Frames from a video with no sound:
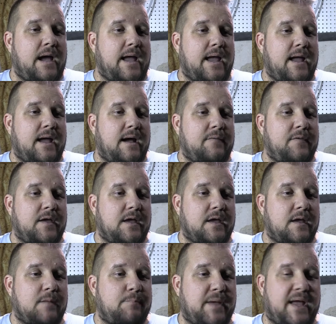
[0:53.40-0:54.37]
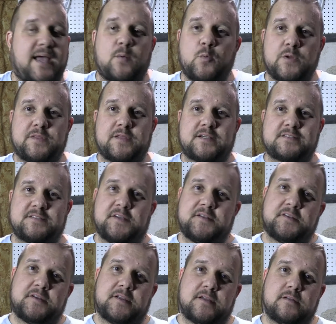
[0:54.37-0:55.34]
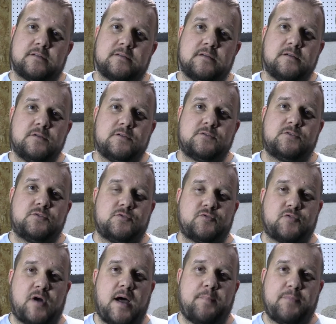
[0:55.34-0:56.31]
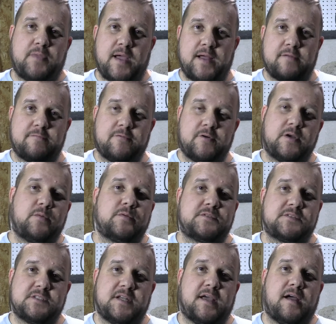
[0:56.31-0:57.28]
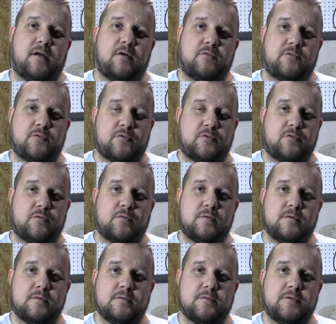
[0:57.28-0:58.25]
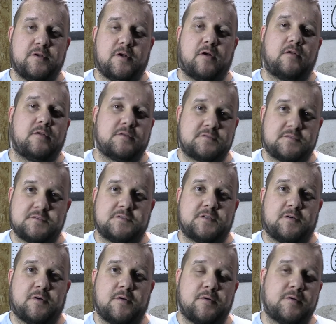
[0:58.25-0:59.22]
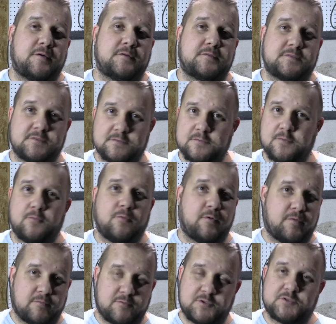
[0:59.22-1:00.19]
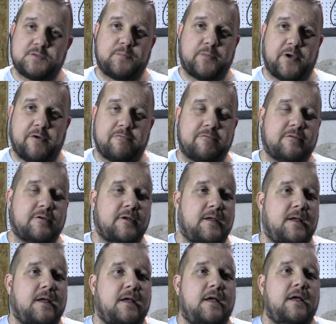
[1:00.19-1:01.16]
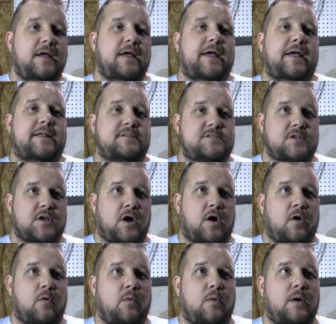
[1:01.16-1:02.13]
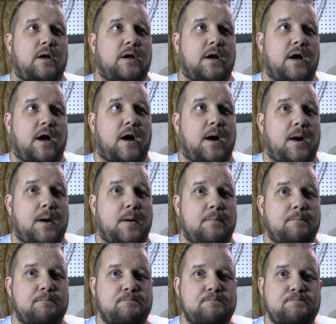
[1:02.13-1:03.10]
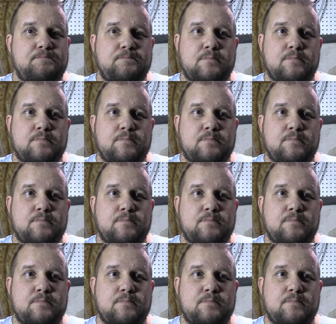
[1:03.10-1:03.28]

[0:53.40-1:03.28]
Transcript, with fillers: and they bandwidth extended it to drop that frequency down to, you know, close to zero hertz or just above. And so um,